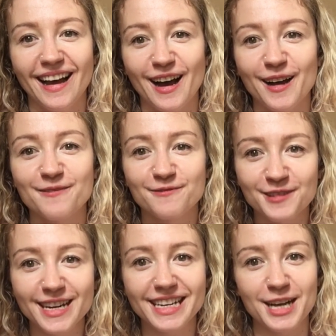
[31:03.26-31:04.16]
I
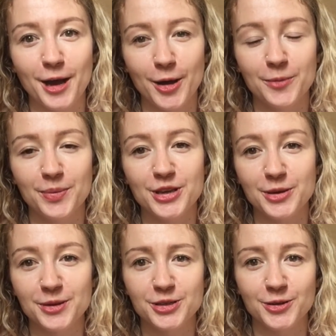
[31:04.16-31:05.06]
really hope you
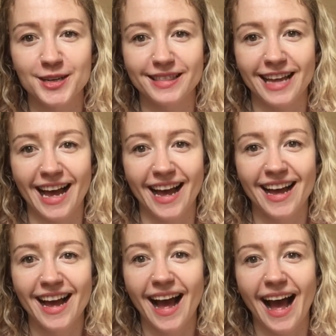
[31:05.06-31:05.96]
enjoyed that.
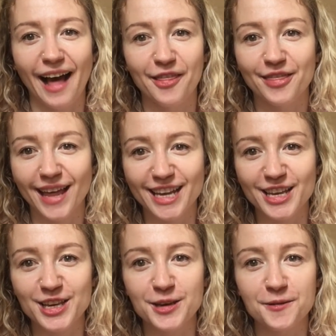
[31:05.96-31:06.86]
And thank
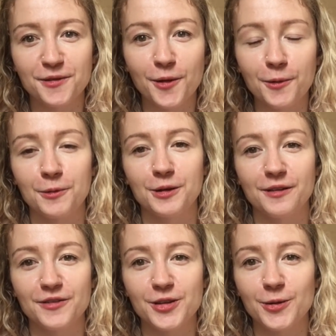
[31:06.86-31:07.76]
you for all of
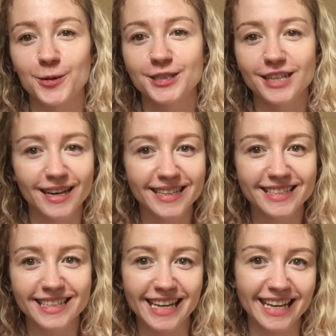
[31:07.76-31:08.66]
your
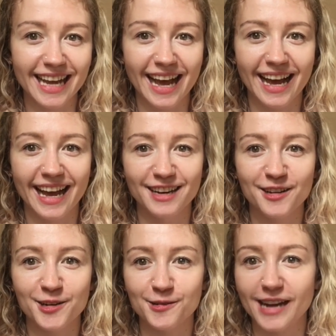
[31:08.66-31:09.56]
dancing and
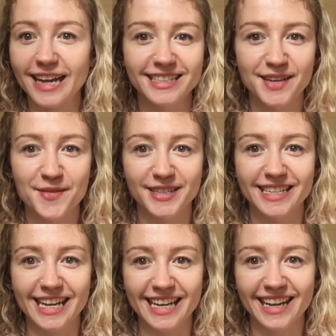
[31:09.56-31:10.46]

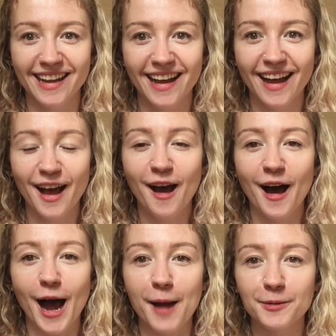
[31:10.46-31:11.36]
creativity.
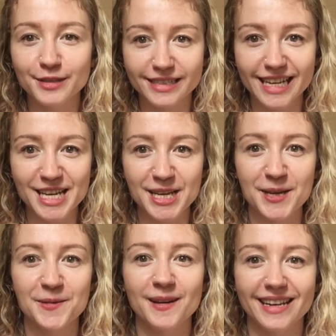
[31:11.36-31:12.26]
I will see
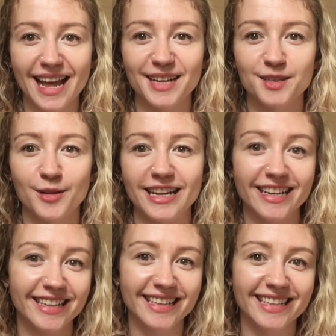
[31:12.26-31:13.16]
you next week.